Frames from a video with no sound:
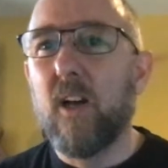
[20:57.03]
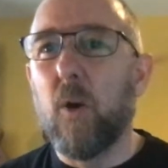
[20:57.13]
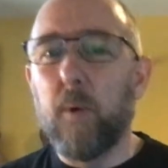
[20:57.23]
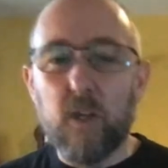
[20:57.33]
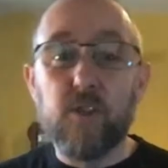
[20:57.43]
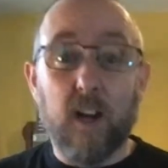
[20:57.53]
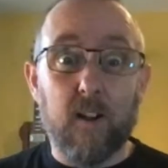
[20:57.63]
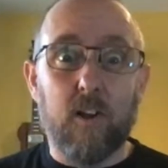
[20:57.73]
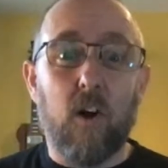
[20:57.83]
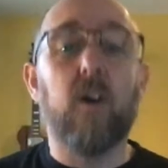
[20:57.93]
We use that a
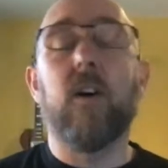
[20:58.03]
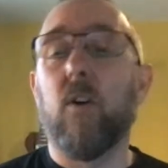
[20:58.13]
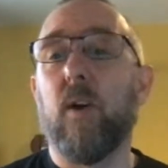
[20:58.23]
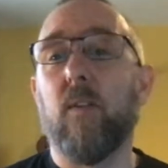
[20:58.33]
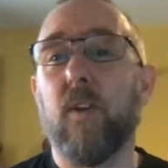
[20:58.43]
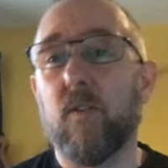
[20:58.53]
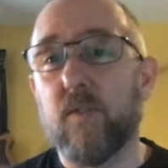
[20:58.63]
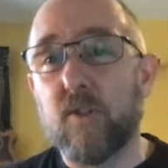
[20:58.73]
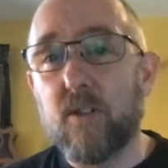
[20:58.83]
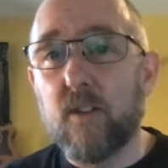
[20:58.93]
lot around the
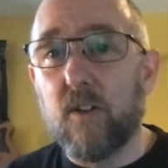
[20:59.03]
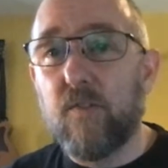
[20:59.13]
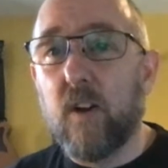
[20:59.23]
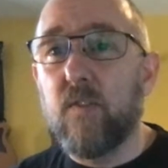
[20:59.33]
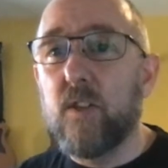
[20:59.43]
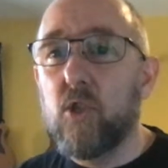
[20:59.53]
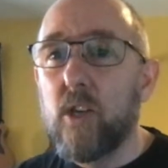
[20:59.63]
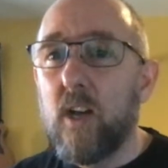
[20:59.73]
office, faffage.